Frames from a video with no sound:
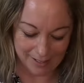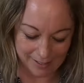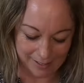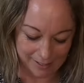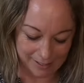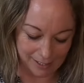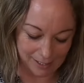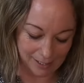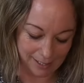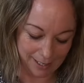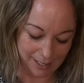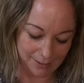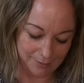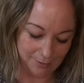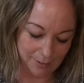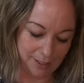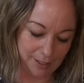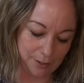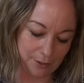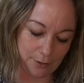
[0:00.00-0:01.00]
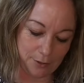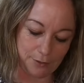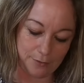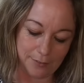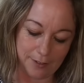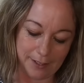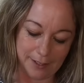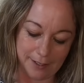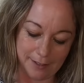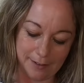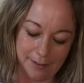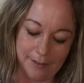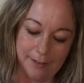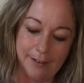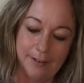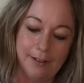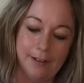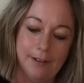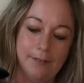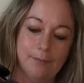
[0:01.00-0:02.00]
little Henry Hoover.
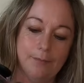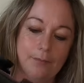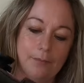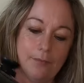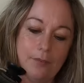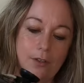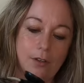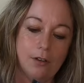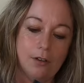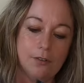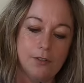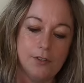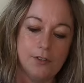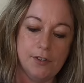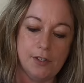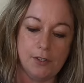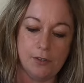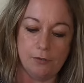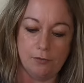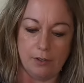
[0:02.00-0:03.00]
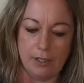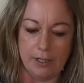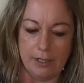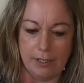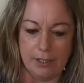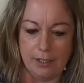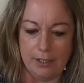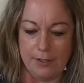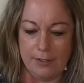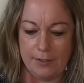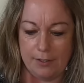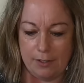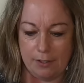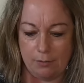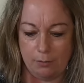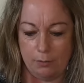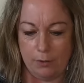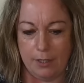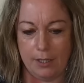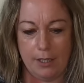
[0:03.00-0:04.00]
Oh, this is really
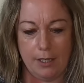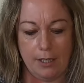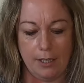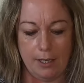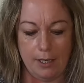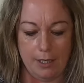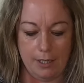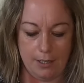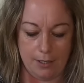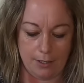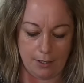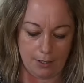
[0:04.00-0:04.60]
sweet.